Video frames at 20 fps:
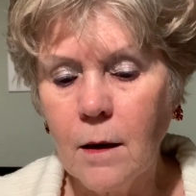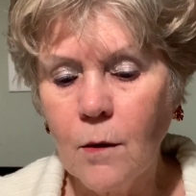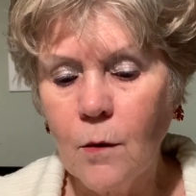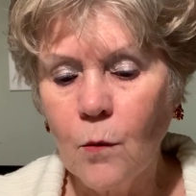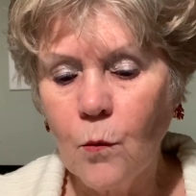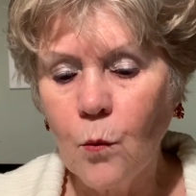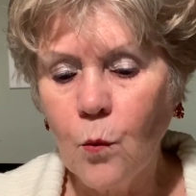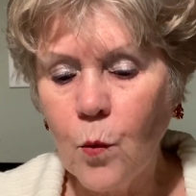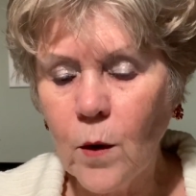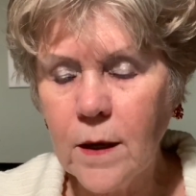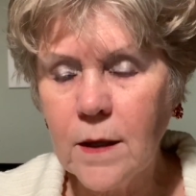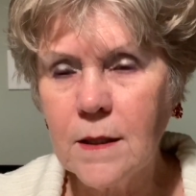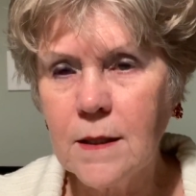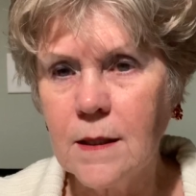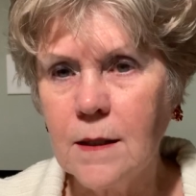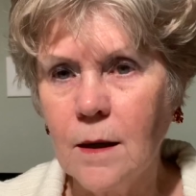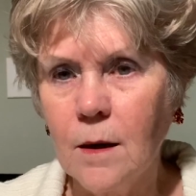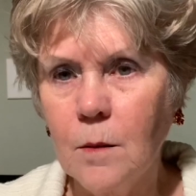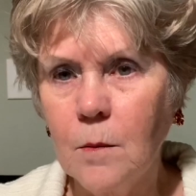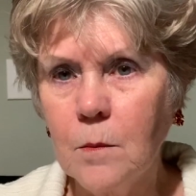
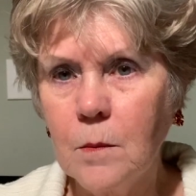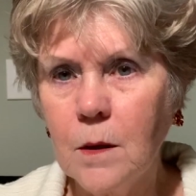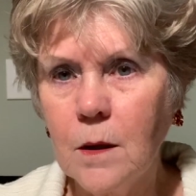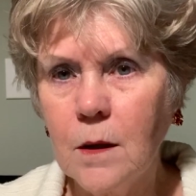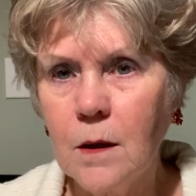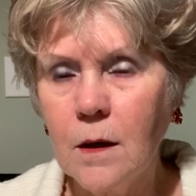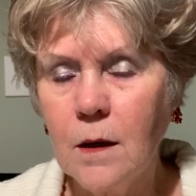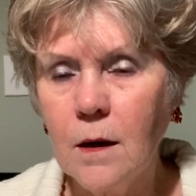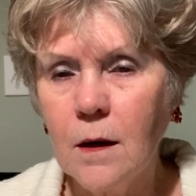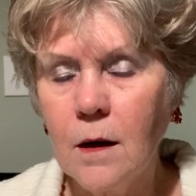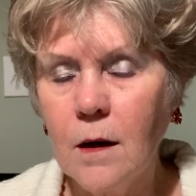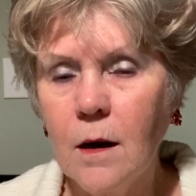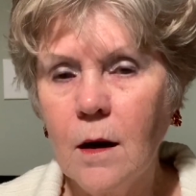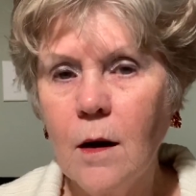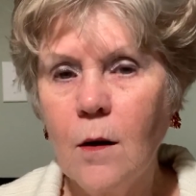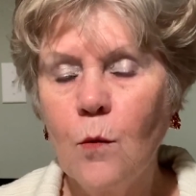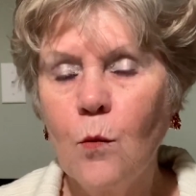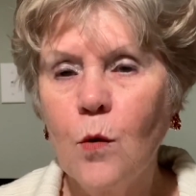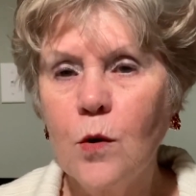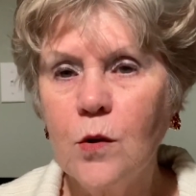wisdom
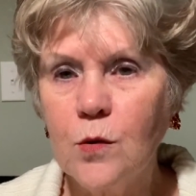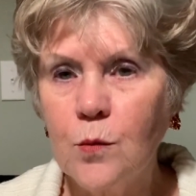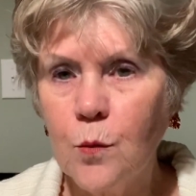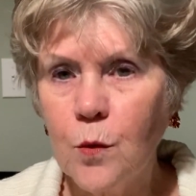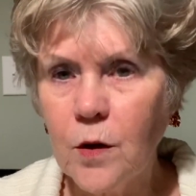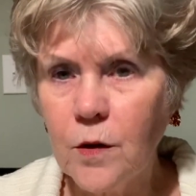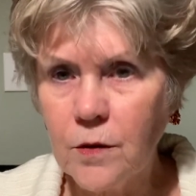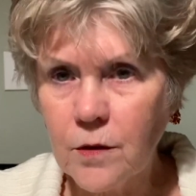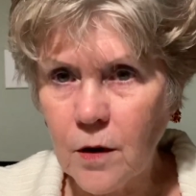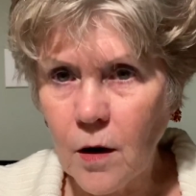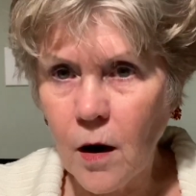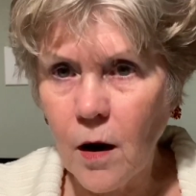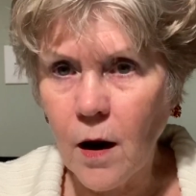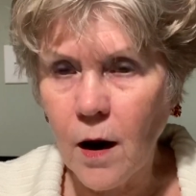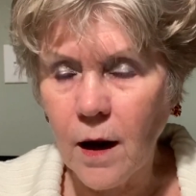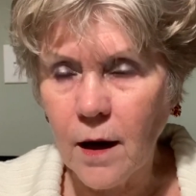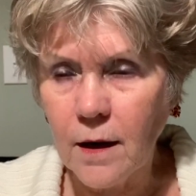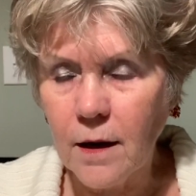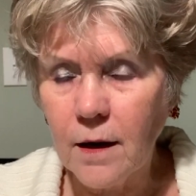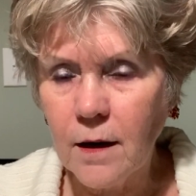was with
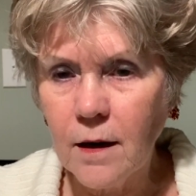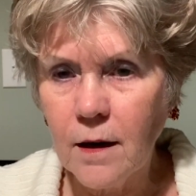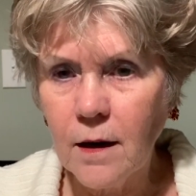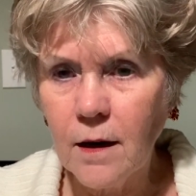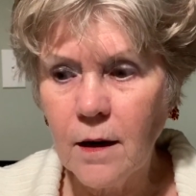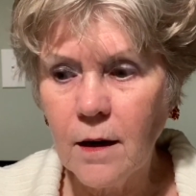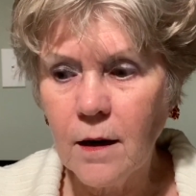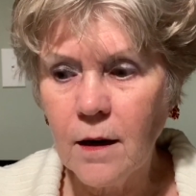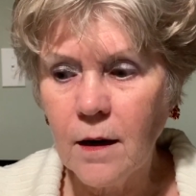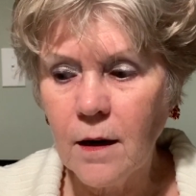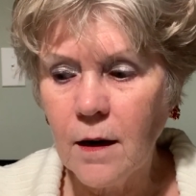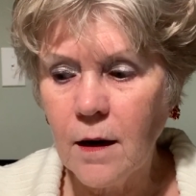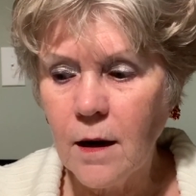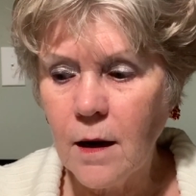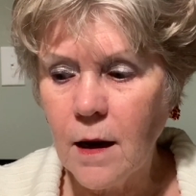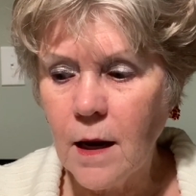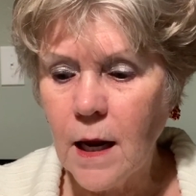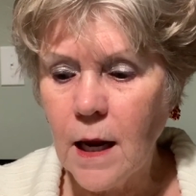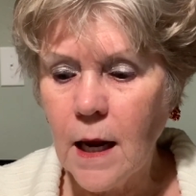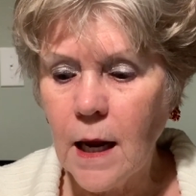God.
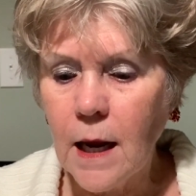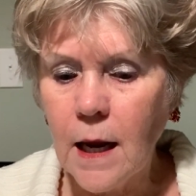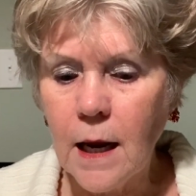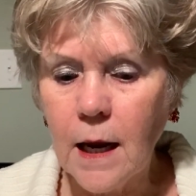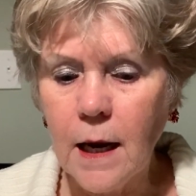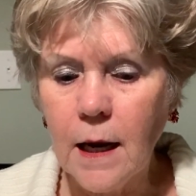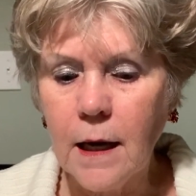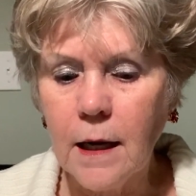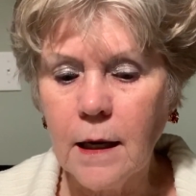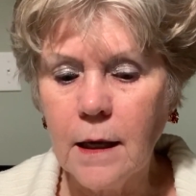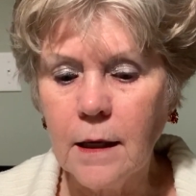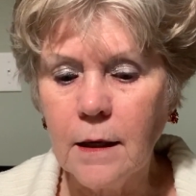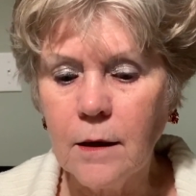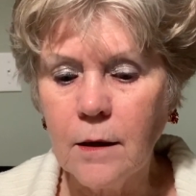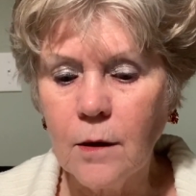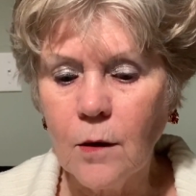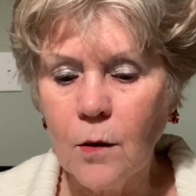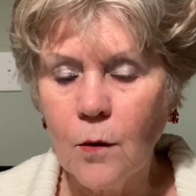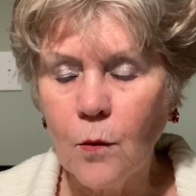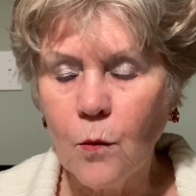And
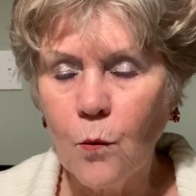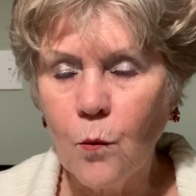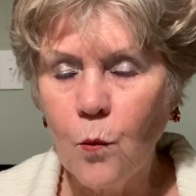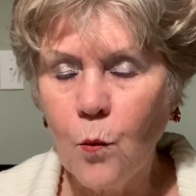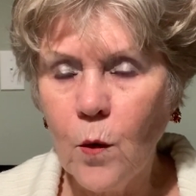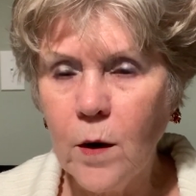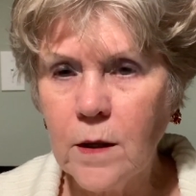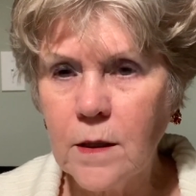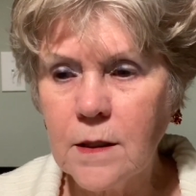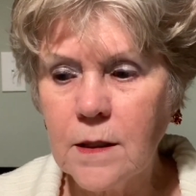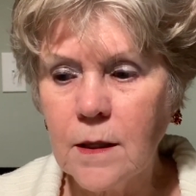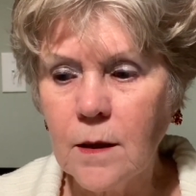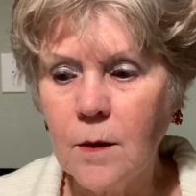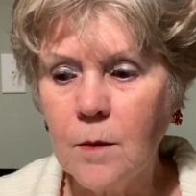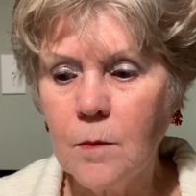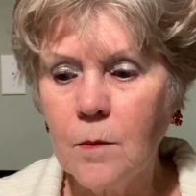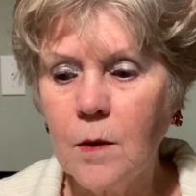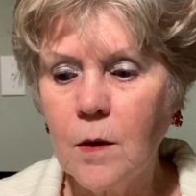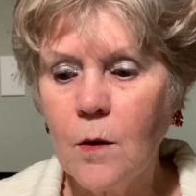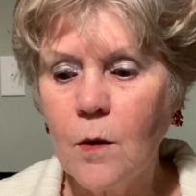
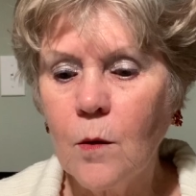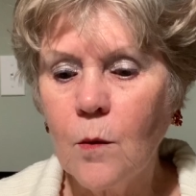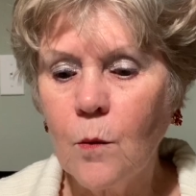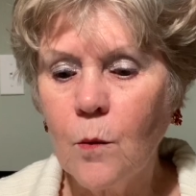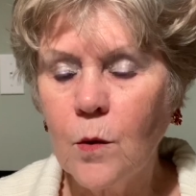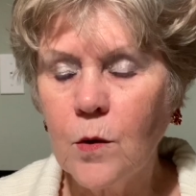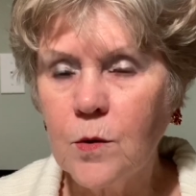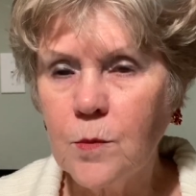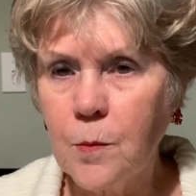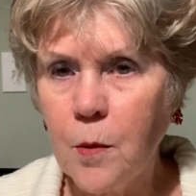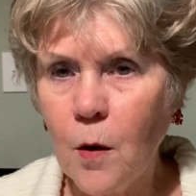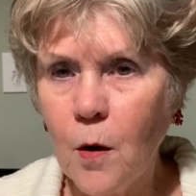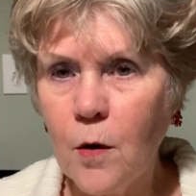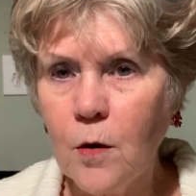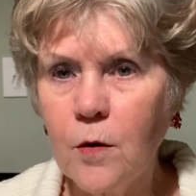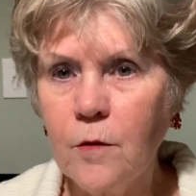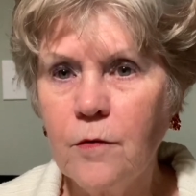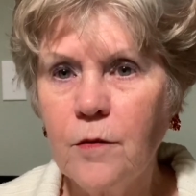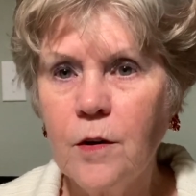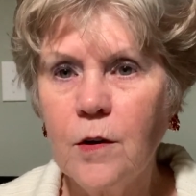wisdom was part
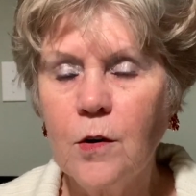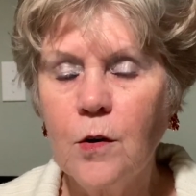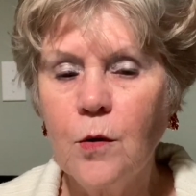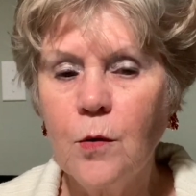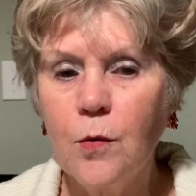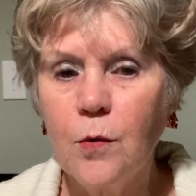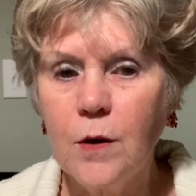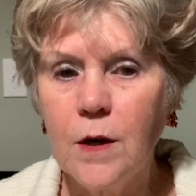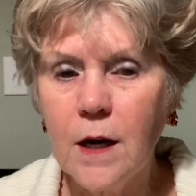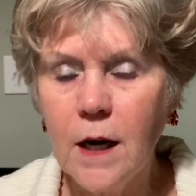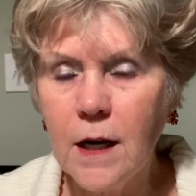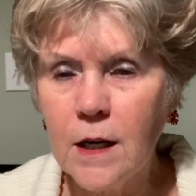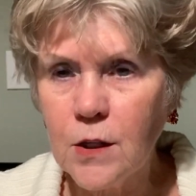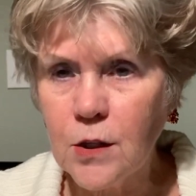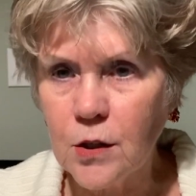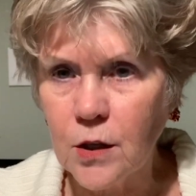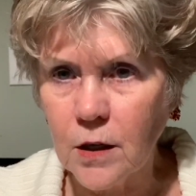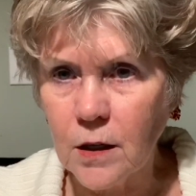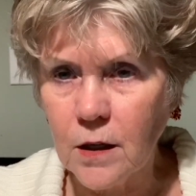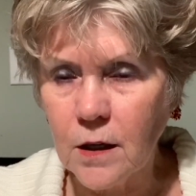of the
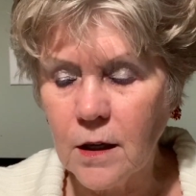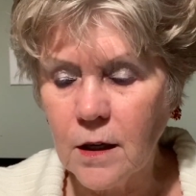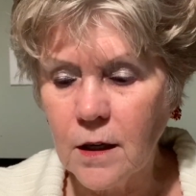creation.